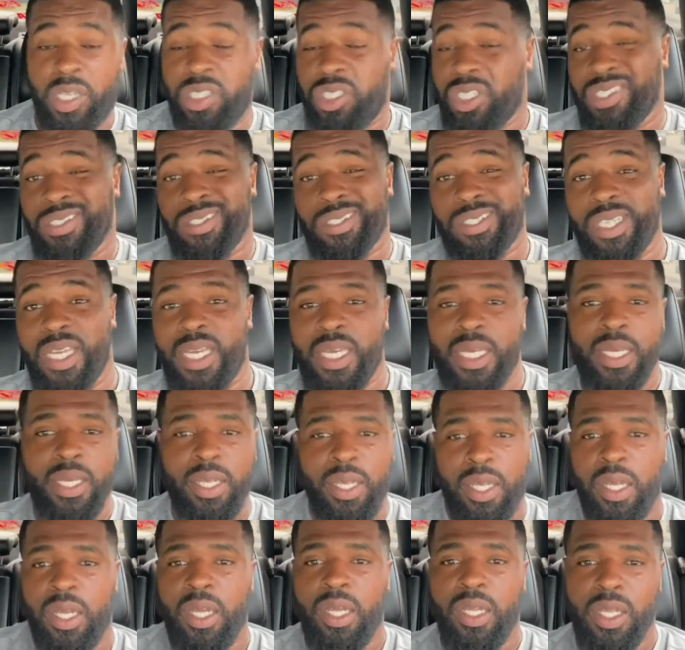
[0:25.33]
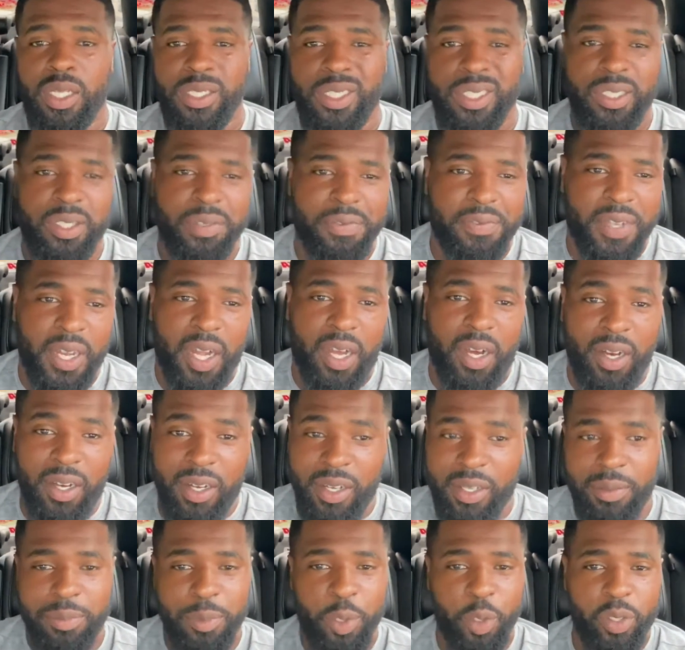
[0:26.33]
you can see, this is a vlog.
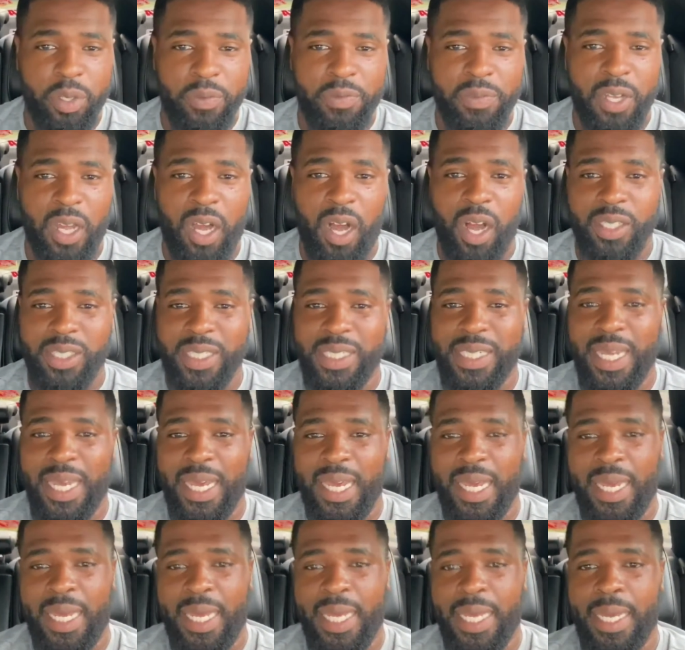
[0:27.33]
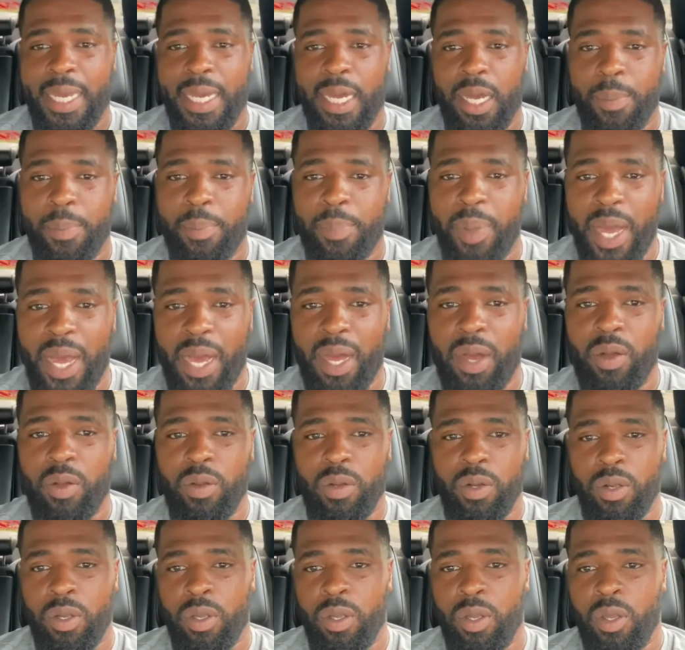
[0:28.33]
I'm doing a vlog today about
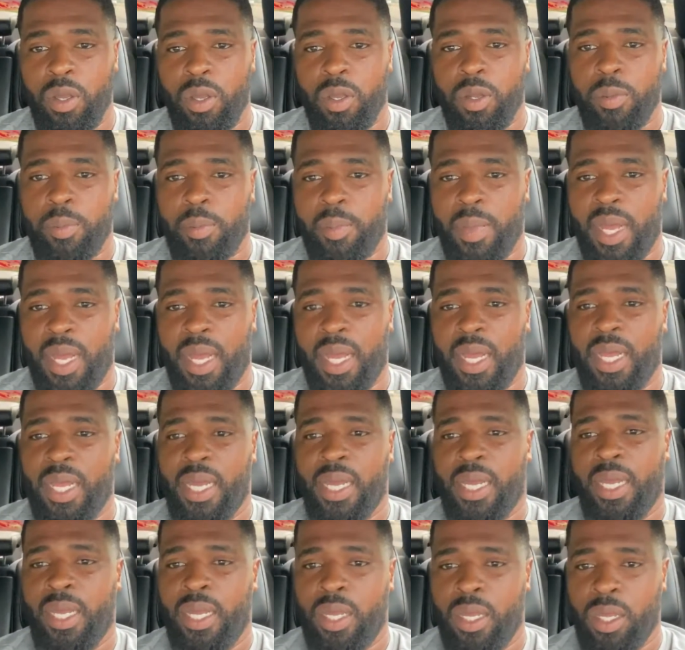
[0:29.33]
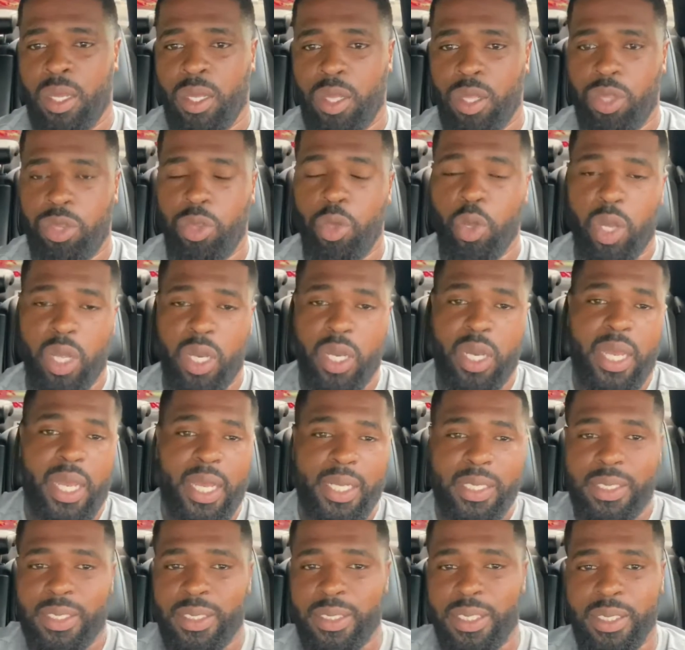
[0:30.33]
my
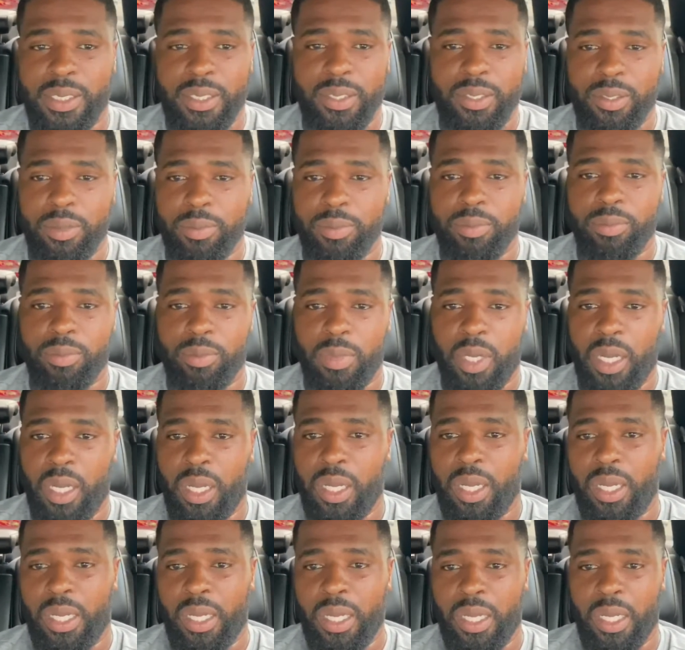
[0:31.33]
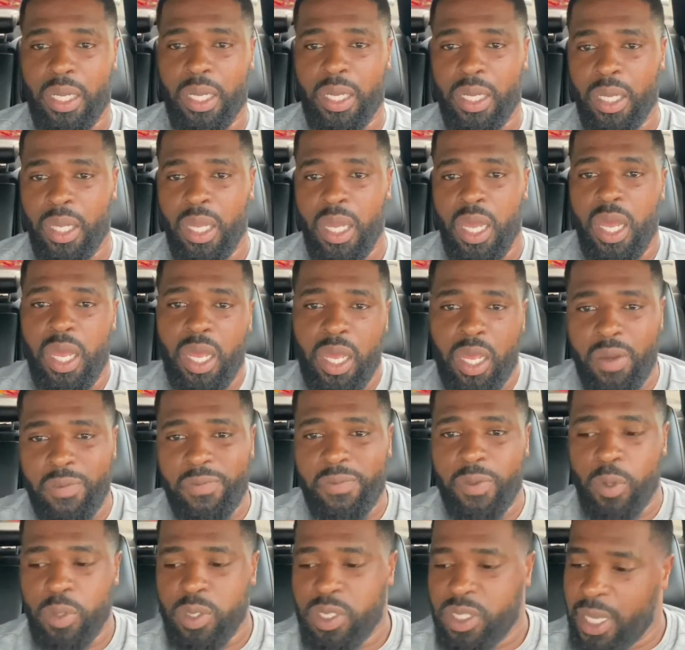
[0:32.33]
Uconnect system, my
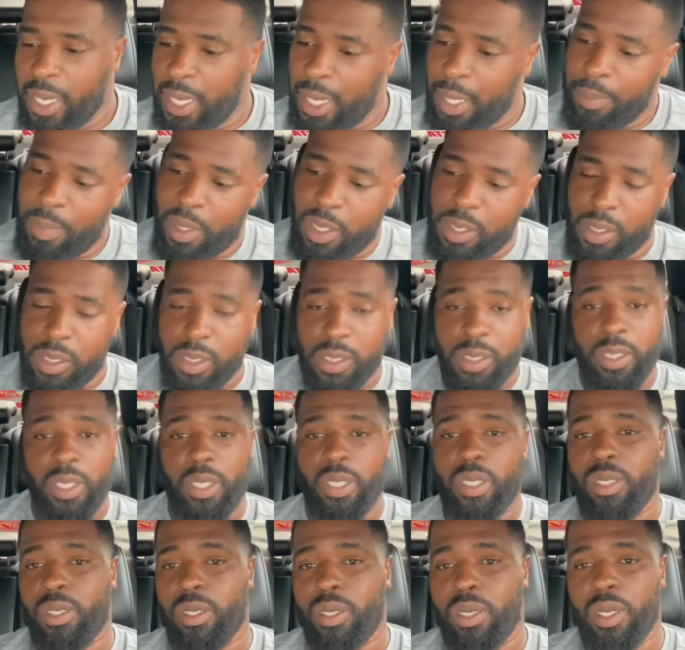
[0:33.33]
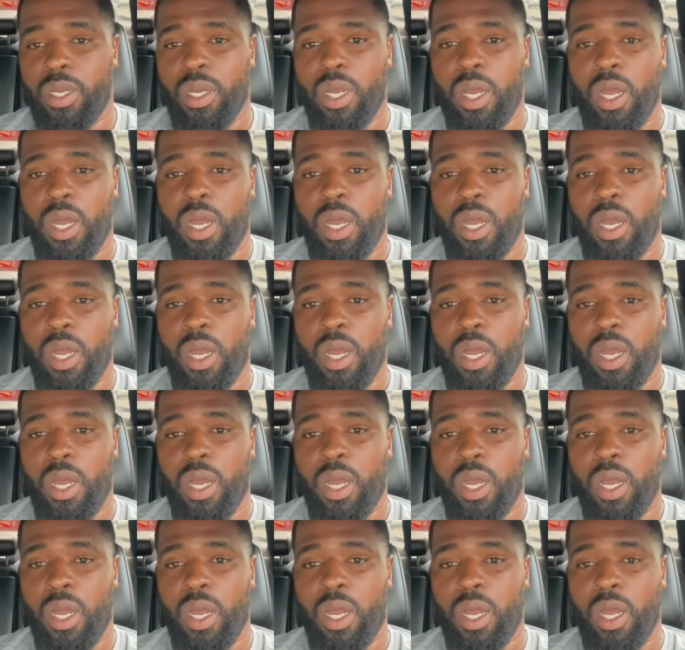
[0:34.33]
infotainment center,